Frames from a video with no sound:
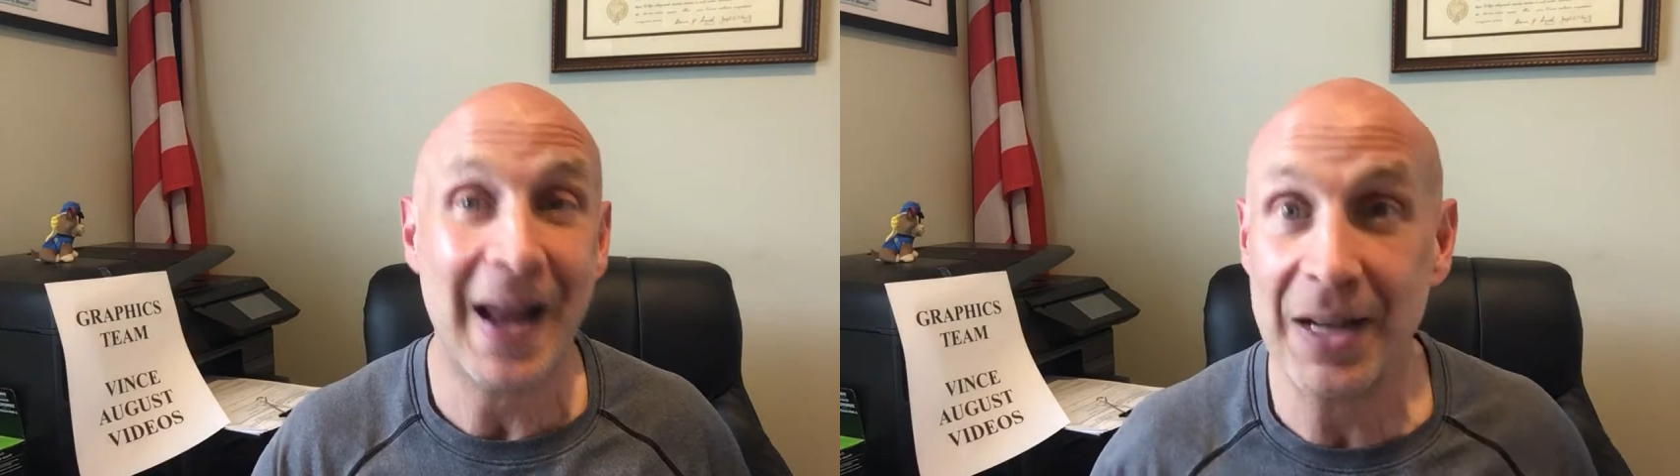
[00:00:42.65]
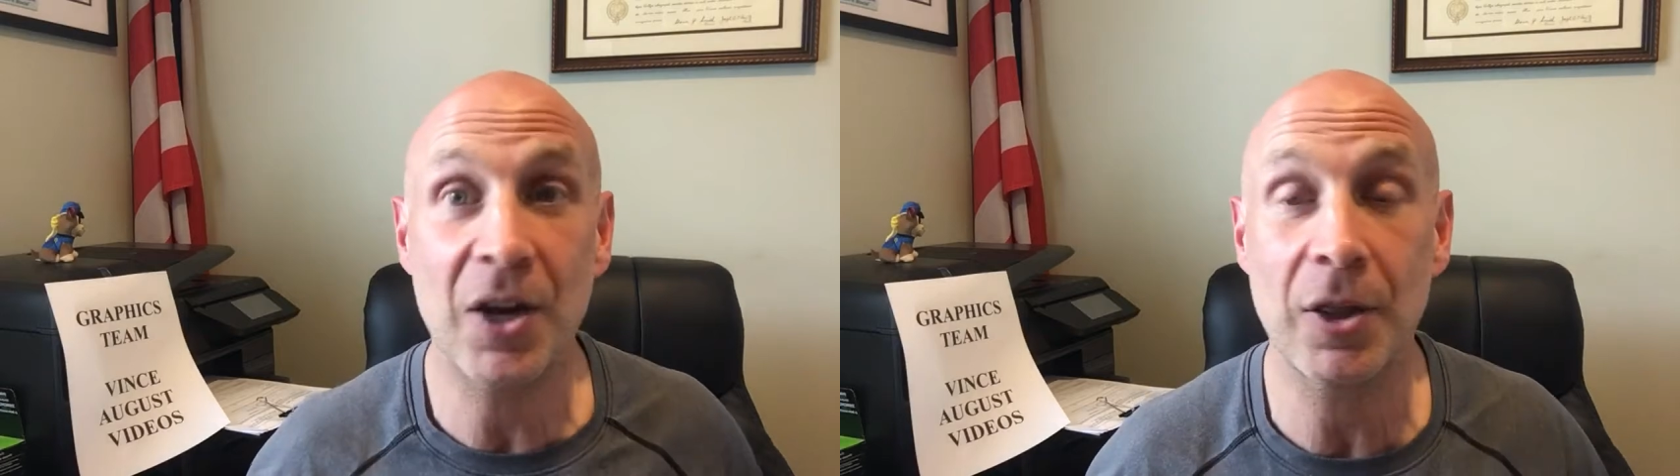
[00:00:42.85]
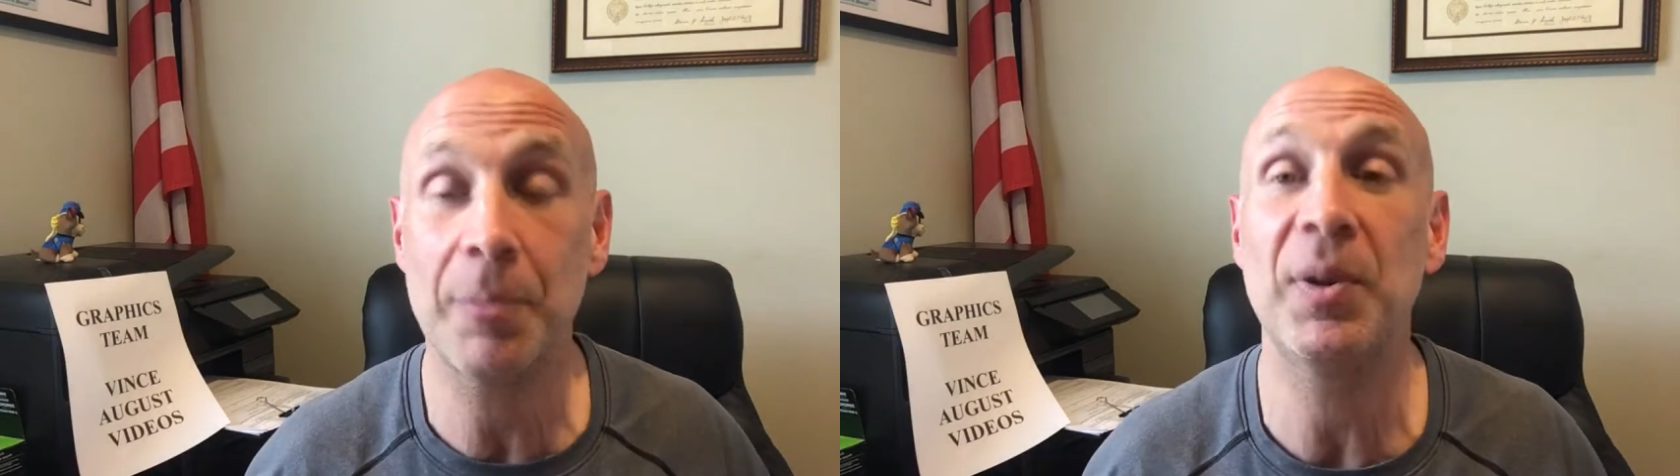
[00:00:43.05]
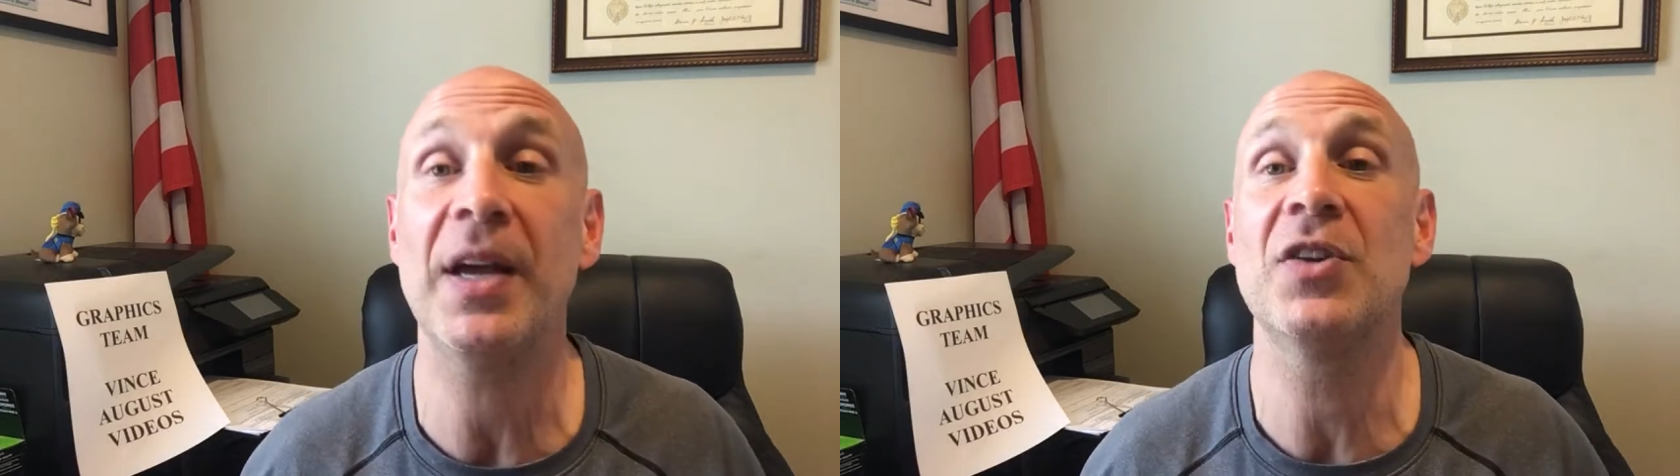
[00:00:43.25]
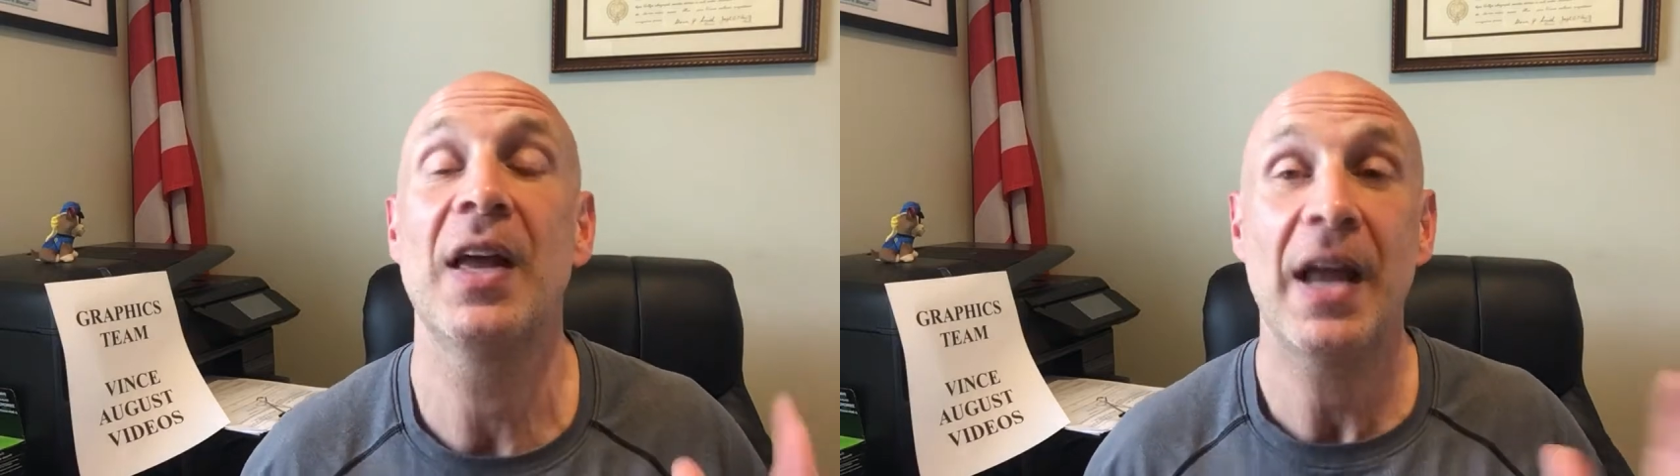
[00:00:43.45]
any other
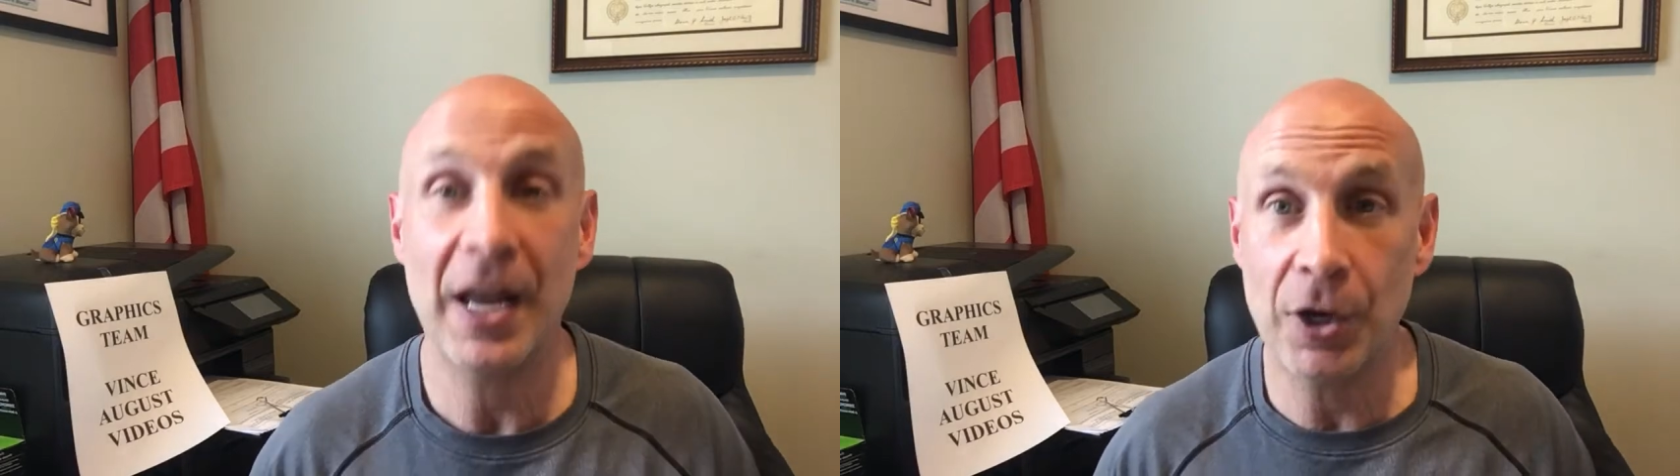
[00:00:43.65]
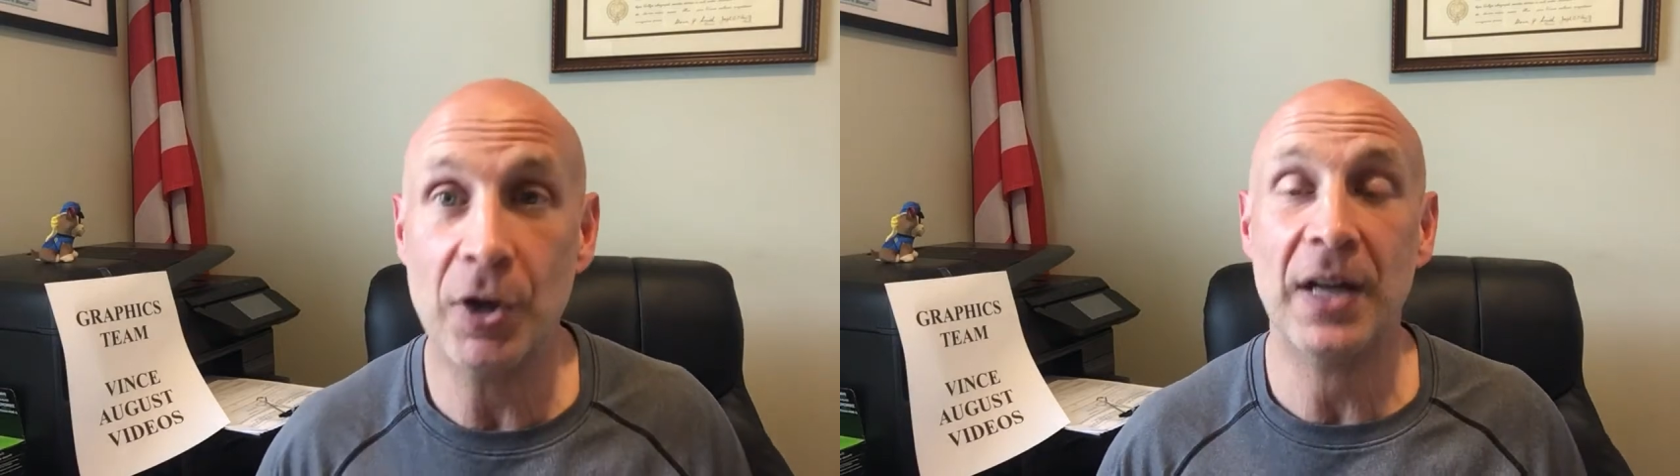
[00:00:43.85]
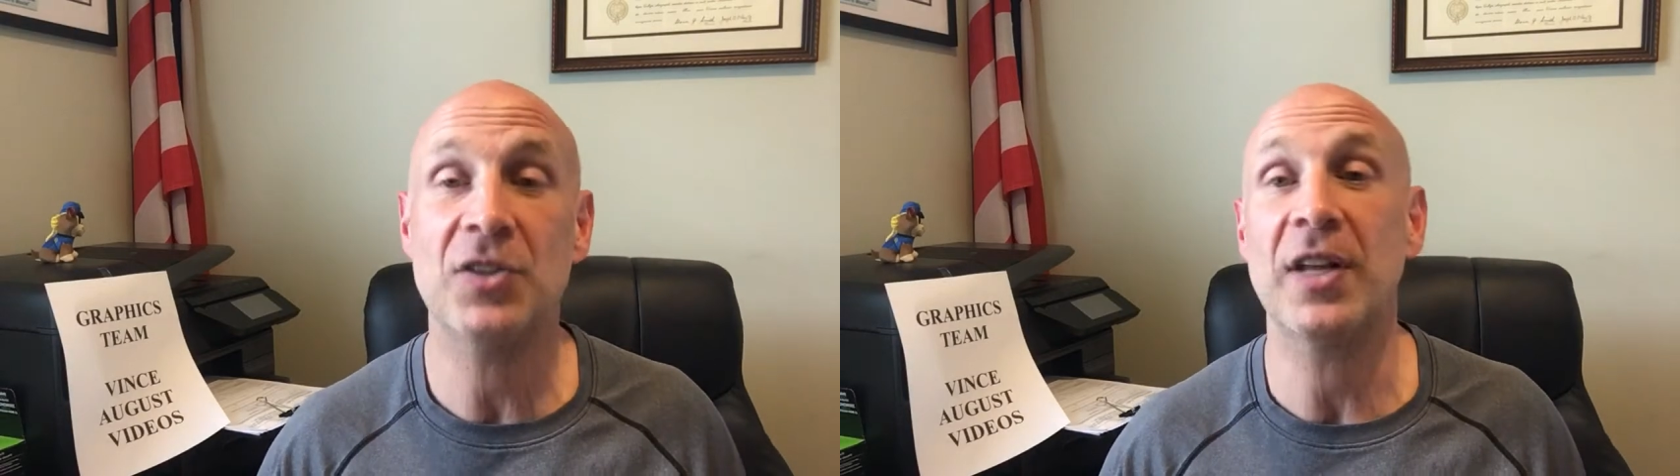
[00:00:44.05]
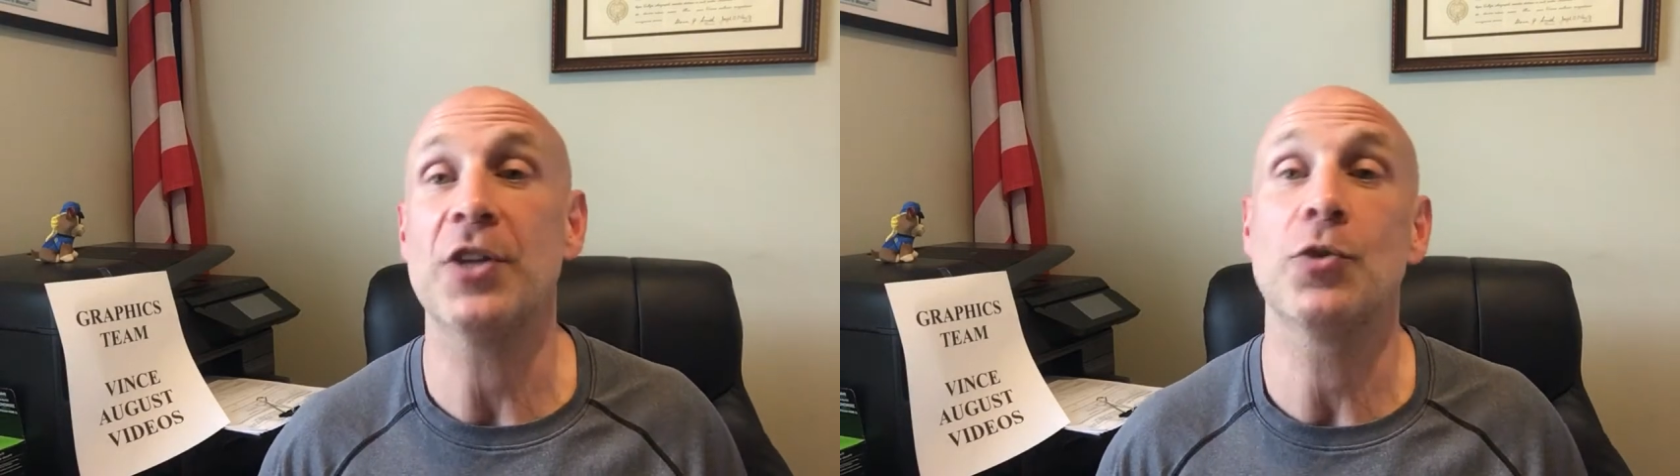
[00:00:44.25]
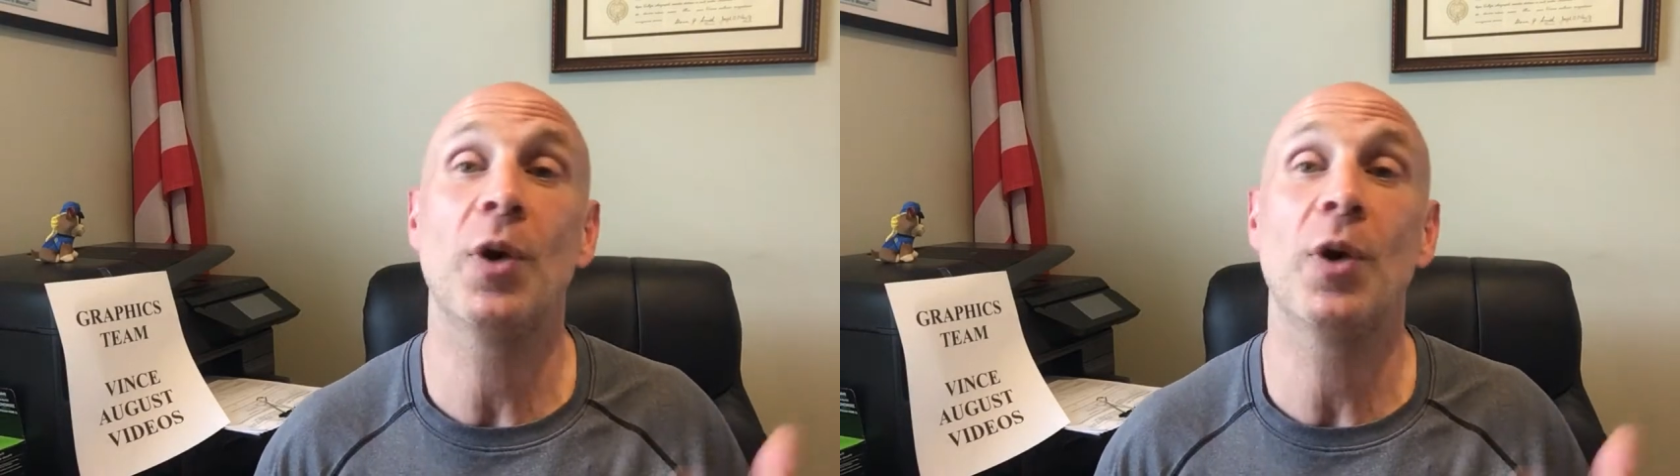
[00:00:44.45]
place in the United States.